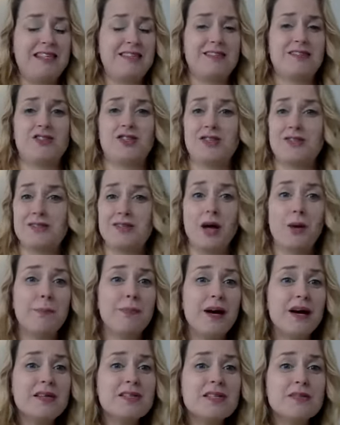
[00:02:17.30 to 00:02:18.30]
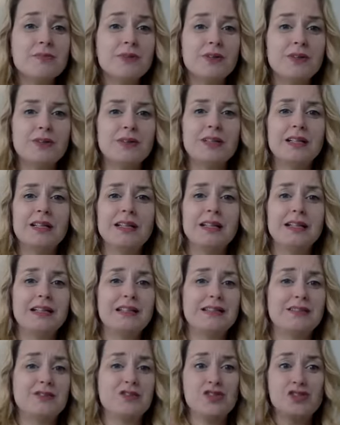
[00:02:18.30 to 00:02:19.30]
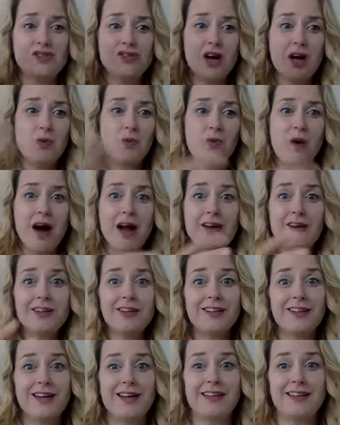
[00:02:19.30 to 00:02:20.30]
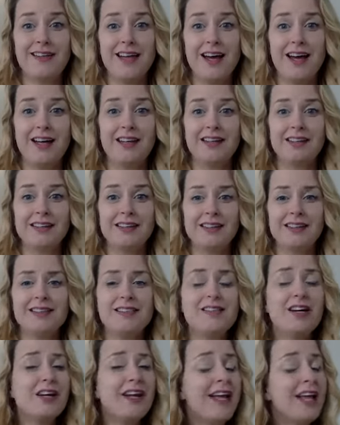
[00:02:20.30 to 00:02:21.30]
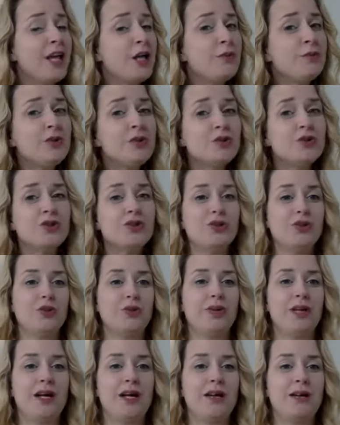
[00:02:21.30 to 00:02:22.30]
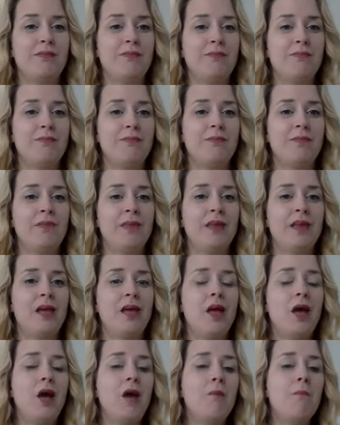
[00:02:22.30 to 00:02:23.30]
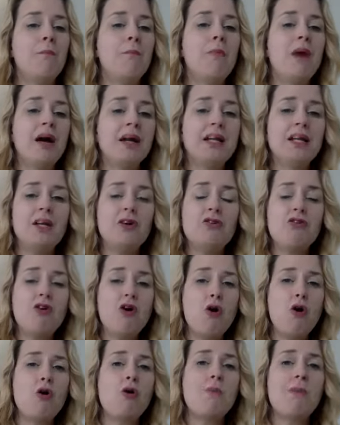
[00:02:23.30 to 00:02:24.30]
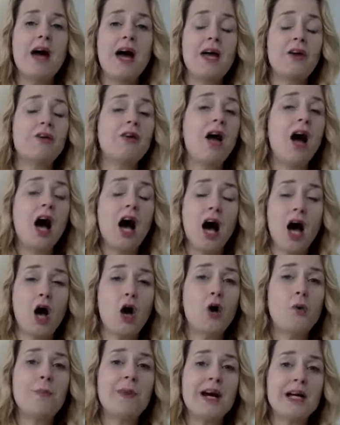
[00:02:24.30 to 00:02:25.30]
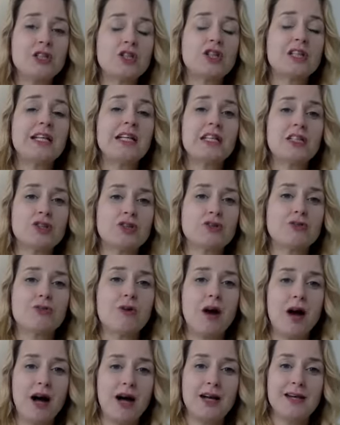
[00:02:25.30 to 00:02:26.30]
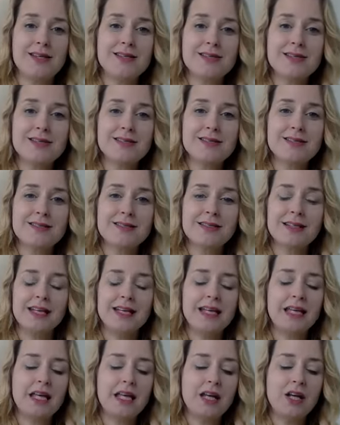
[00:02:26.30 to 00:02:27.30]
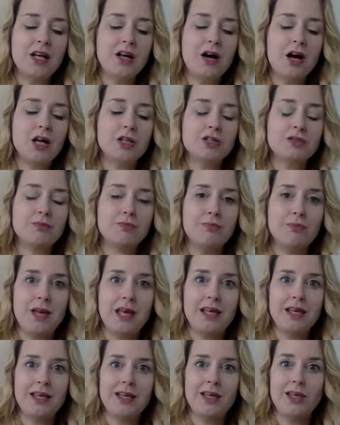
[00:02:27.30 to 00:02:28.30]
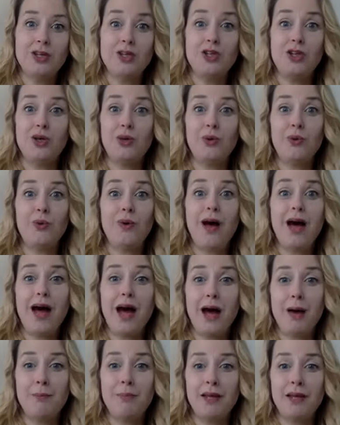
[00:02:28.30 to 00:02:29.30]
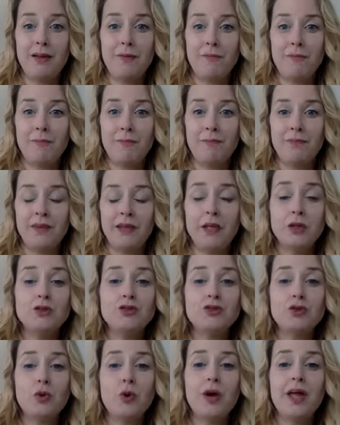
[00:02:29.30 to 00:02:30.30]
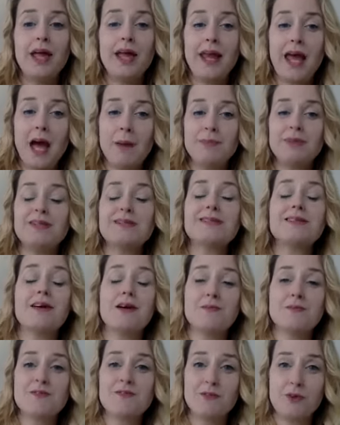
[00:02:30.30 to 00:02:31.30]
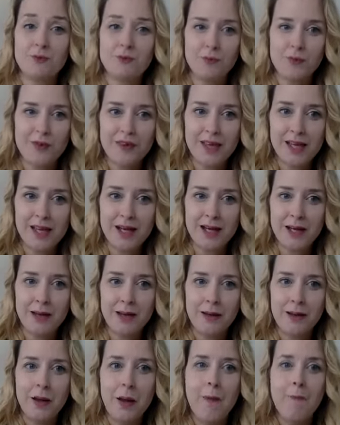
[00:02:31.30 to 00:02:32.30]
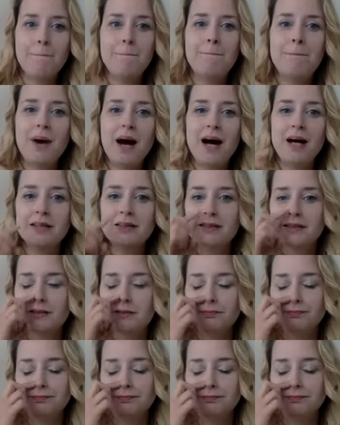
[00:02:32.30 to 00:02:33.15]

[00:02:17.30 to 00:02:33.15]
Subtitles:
just not possible. It's just not wired like that. It's not able to do that. Money, no matter how much it tries, it cannot make you happy. Joy and happiness comes from within. But